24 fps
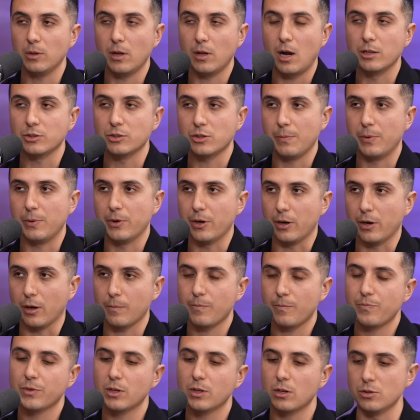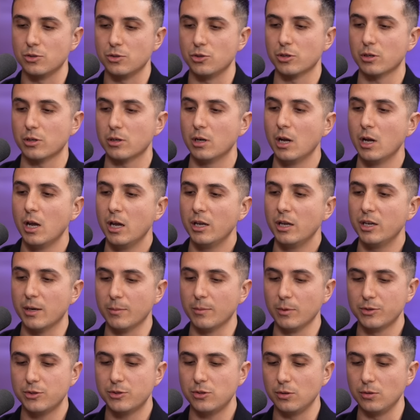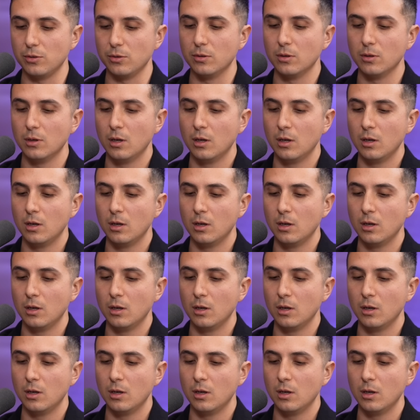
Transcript: entrepreneur because you're able to